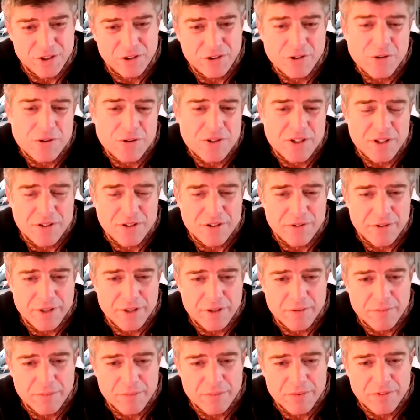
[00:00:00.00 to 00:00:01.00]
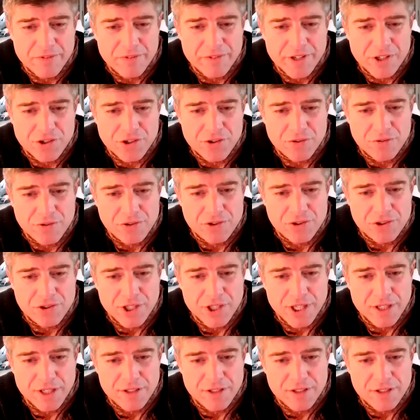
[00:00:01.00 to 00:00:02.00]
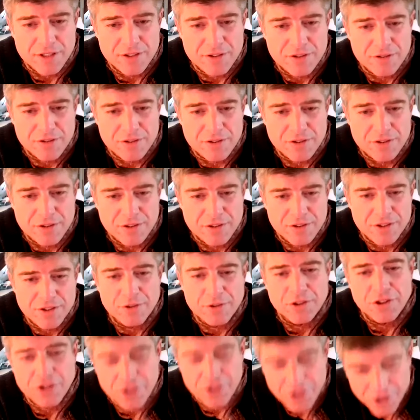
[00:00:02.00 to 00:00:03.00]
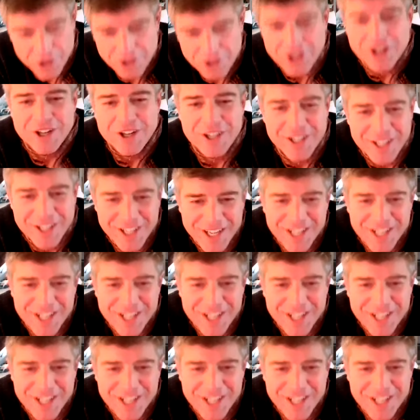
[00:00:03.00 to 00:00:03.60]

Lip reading: You're also doing professional you're